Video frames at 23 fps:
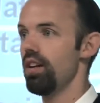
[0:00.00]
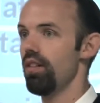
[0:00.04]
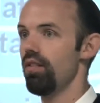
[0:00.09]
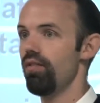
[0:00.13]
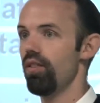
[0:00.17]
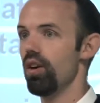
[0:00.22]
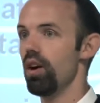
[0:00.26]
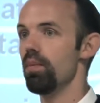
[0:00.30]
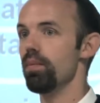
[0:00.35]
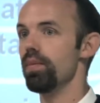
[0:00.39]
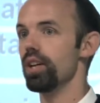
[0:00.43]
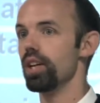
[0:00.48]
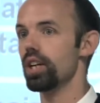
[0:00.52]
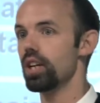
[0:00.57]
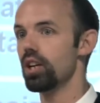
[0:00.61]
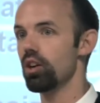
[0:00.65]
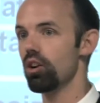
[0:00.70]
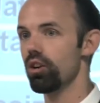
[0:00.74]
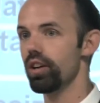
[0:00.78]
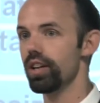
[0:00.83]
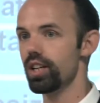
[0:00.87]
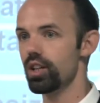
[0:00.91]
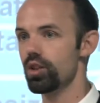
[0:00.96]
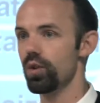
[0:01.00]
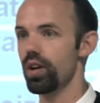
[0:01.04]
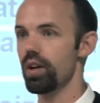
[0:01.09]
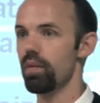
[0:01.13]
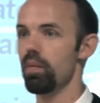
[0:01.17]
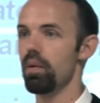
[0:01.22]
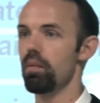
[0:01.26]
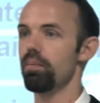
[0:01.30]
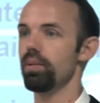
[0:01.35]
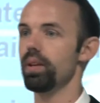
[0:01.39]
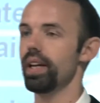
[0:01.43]
from the current
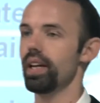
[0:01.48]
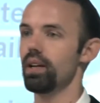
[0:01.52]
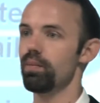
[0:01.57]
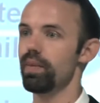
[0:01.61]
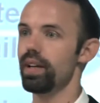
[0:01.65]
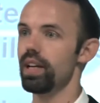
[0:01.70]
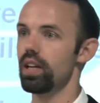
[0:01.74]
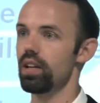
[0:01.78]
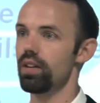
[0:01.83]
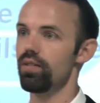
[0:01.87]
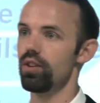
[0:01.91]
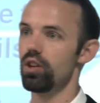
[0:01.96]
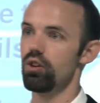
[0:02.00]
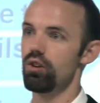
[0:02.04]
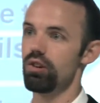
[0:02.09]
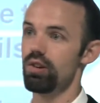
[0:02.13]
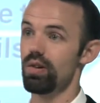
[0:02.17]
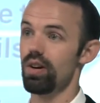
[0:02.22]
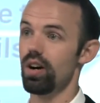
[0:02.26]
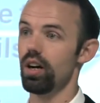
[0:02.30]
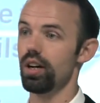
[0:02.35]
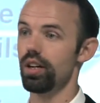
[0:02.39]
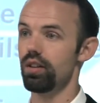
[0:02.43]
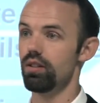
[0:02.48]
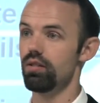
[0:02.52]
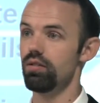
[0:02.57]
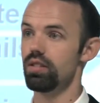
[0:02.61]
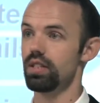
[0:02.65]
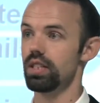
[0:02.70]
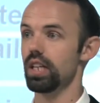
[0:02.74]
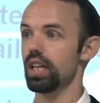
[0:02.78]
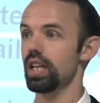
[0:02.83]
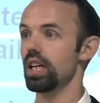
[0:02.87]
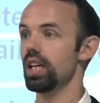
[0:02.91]
treatment plan many of you are
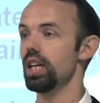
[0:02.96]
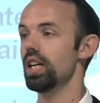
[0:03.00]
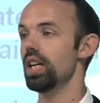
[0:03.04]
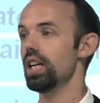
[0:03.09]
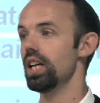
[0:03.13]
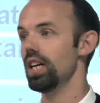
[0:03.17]
using.